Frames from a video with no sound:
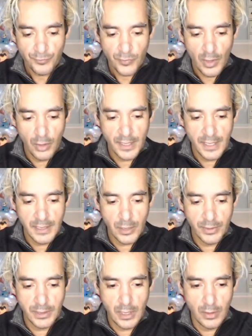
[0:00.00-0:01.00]
Okay,
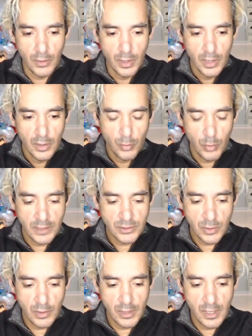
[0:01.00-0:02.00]
here we go. What's
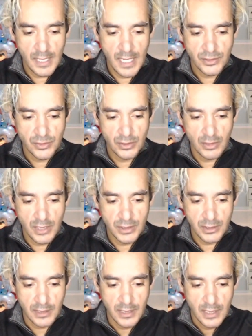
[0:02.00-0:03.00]
going on
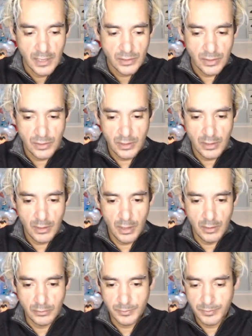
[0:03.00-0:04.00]
astrologically? So,
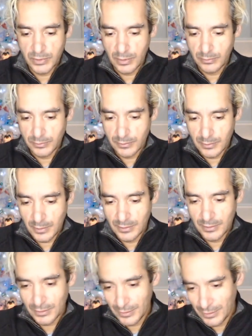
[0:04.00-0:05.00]
oh, so let's